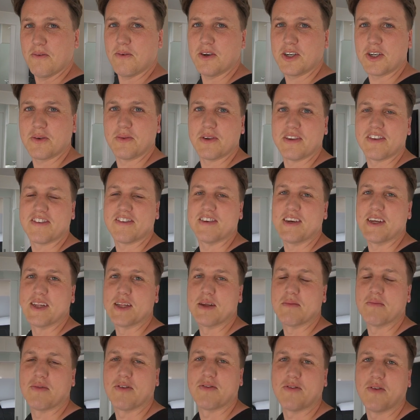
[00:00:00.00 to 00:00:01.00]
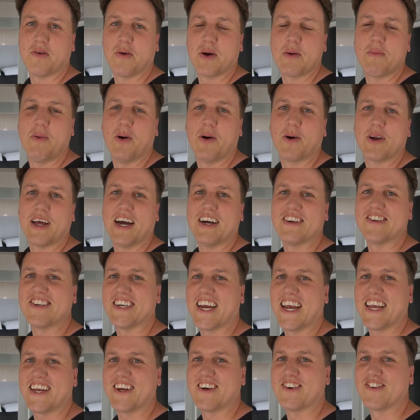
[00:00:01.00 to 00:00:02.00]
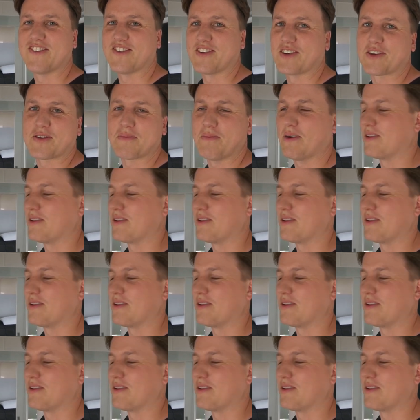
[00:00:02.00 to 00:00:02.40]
wish we'd seen them before we bought our Jayco 6